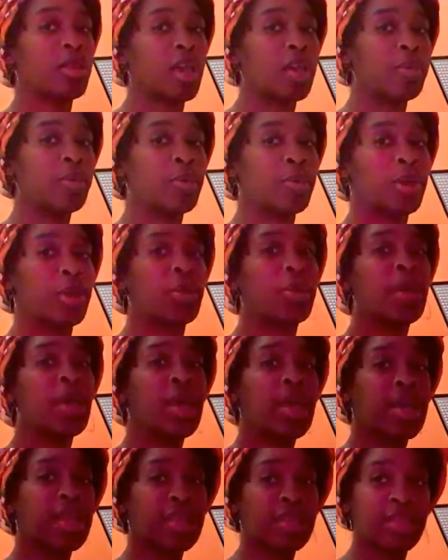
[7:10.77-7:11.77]
time to grow
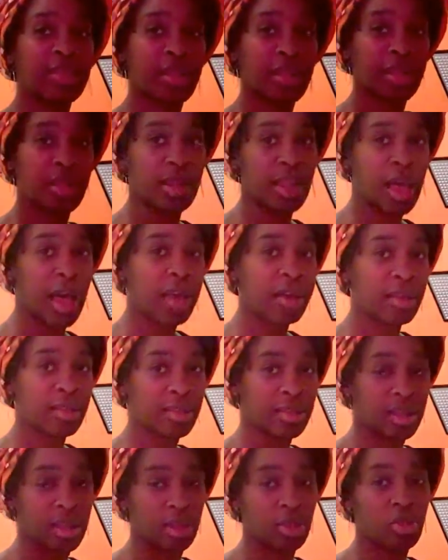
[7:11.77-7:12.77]
and needs a lot of
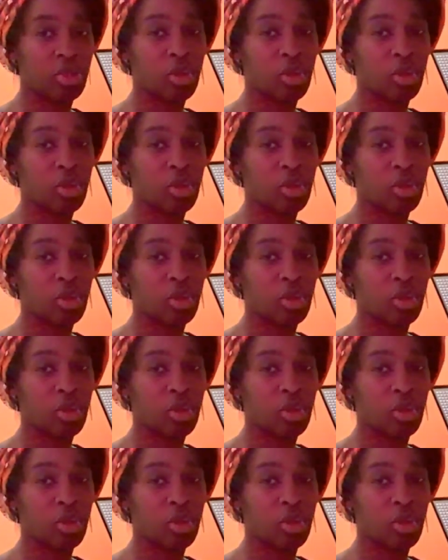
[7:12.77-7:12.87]
sun.